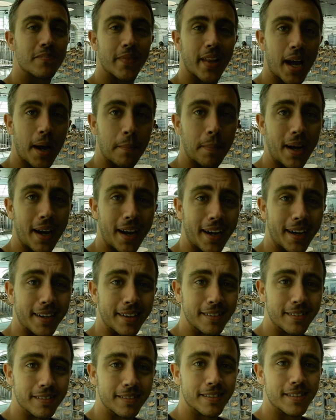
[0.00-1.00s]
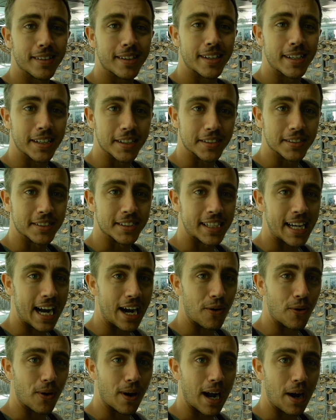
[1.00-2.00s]
Not bad. Kills an
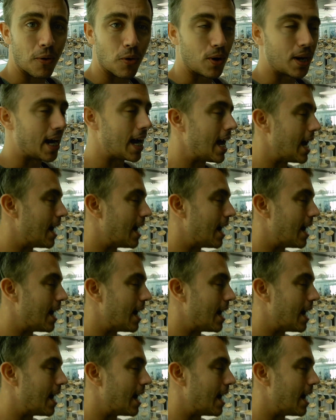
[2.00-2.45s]
hour, hour and a